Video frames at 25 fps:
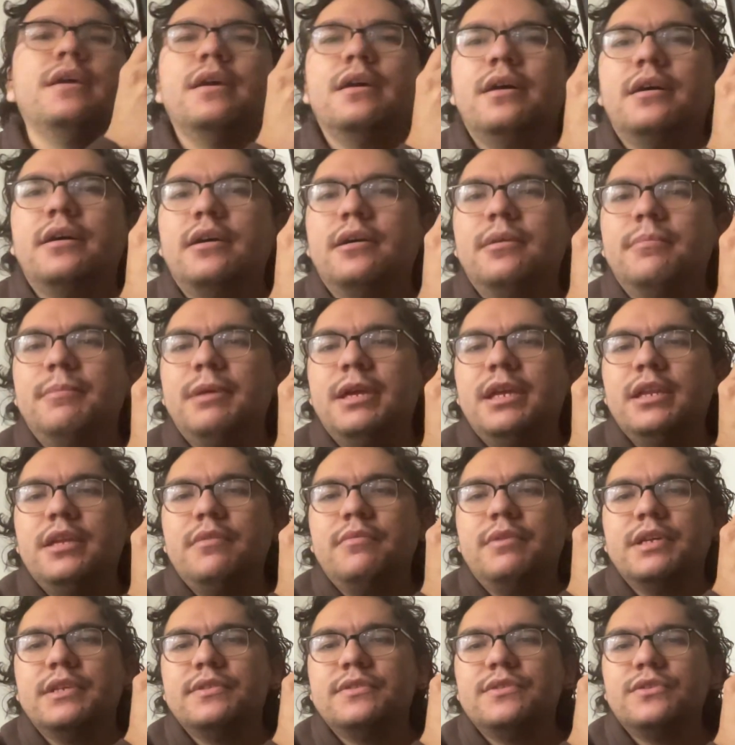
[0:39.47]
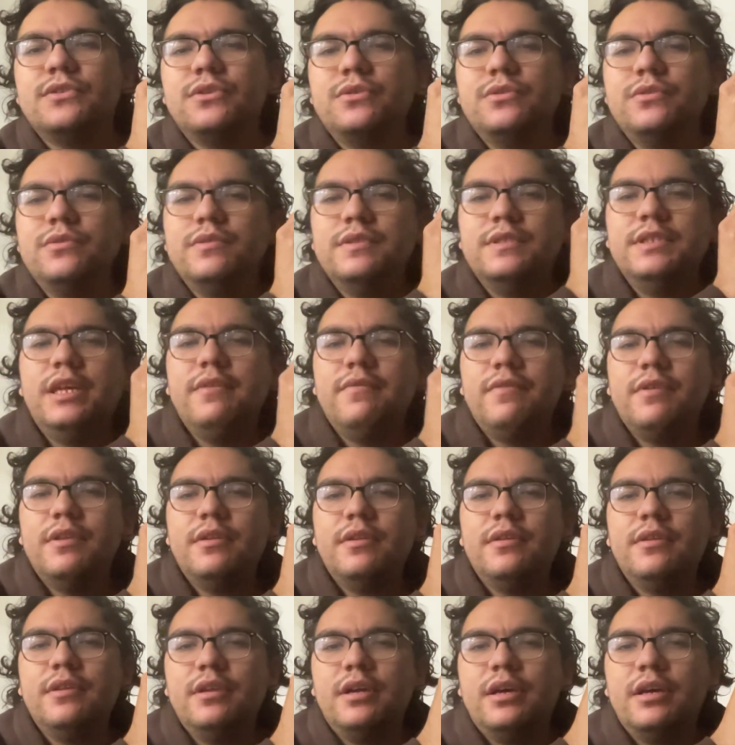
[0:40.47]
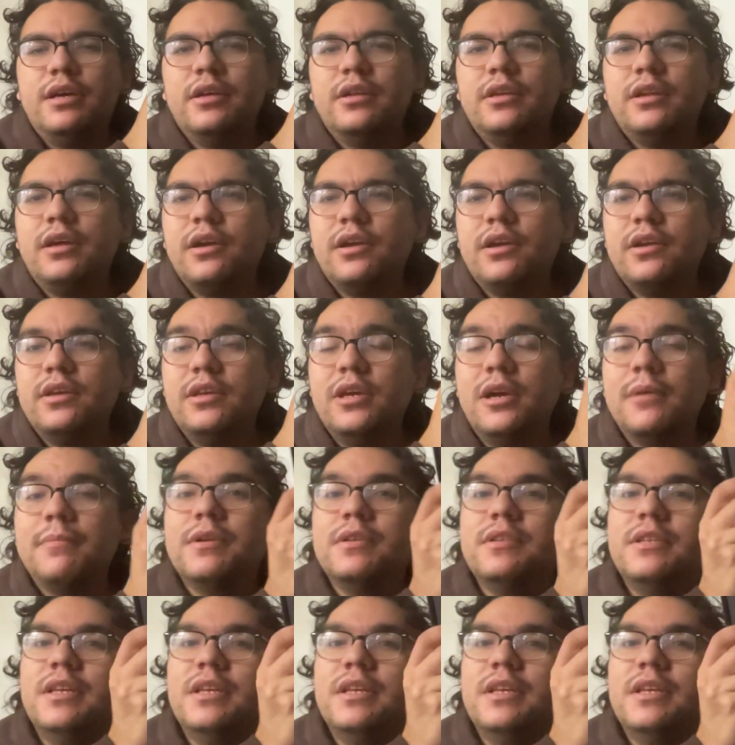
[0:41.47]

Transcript: Anyways, so who's David Nakayama?